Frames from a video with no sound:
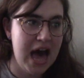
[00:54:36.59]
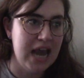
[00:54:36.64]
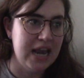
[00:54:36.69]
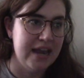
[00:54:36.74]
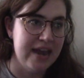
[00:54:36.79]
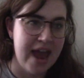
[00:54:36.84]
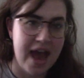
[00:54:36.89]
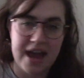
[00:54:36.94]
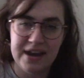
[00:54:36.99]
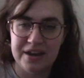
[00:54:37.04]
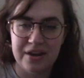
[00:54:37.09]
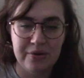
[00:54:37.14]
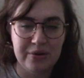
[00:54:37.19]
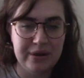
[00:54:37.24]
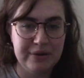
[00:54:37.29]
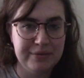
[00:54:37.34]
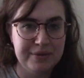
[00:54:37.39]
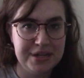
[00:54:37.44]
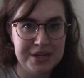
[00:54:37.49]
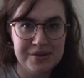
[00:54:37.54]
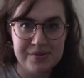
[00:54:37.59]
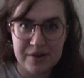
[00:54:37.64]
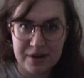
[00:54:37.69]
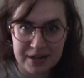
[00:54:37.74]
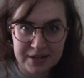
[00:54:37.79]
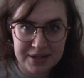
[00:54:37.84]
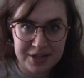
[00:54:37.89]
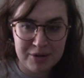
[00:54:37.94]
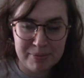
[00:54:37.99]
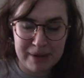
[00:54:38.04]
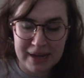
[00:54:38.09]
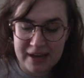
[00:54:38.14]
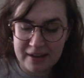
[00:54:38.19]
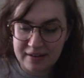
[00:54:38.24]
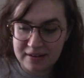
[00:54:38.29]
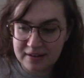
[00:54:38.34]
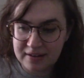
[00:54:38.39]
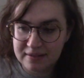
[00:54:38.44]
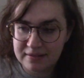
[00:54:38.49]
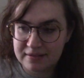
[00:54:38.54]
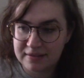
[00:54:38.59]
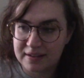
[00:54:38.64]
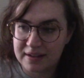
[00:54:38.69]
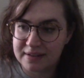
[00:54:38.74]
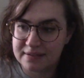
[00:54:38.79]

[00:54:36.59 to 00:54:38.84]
not knowing where you are in your pattern.